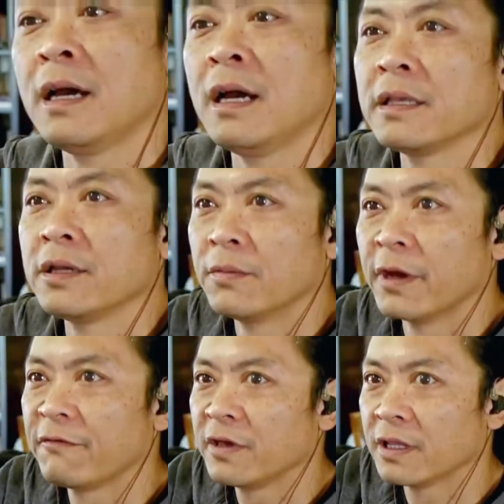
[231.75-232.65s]
you're in my
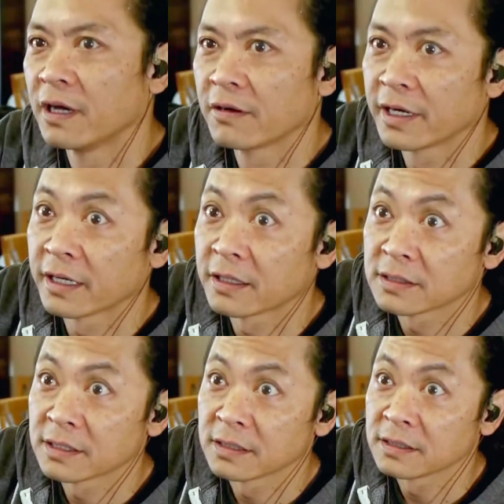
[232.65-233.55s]
vlog right now,
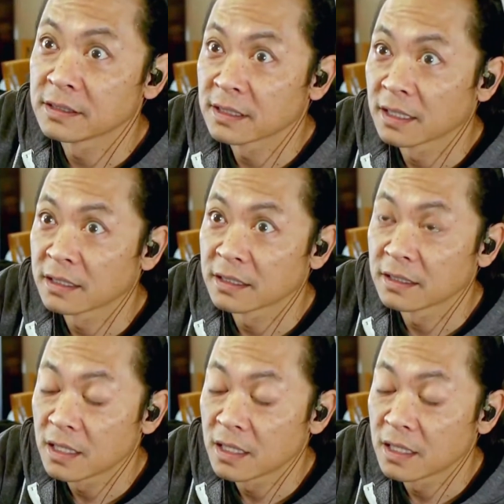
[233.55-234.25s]
so just letting you know.